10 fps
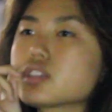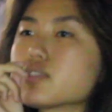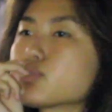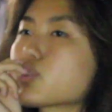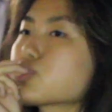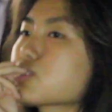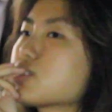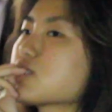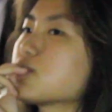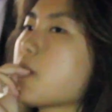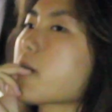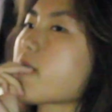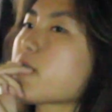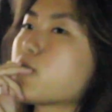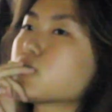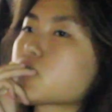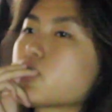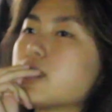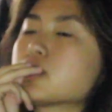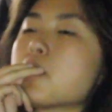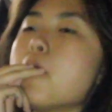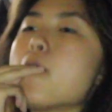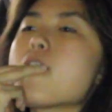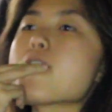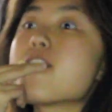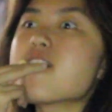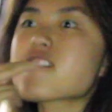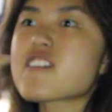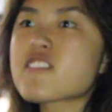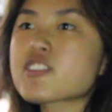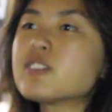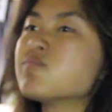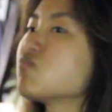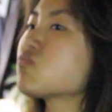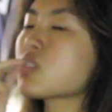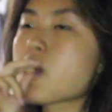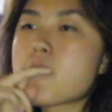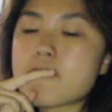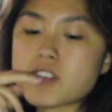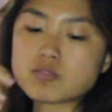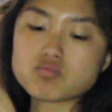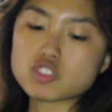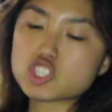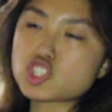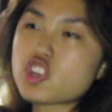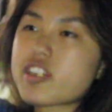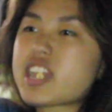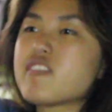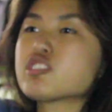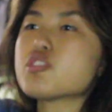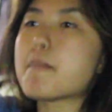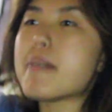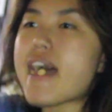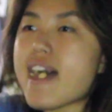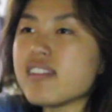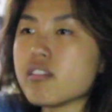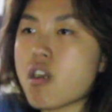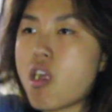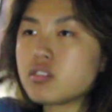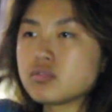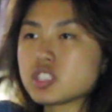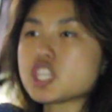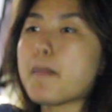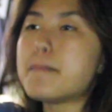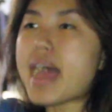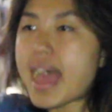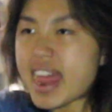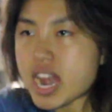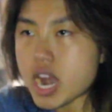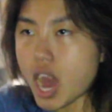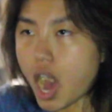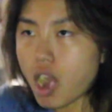give the roaster crush. Don't give the roaster crush. Don't give it to... She should have gave it to Ben. To Ben.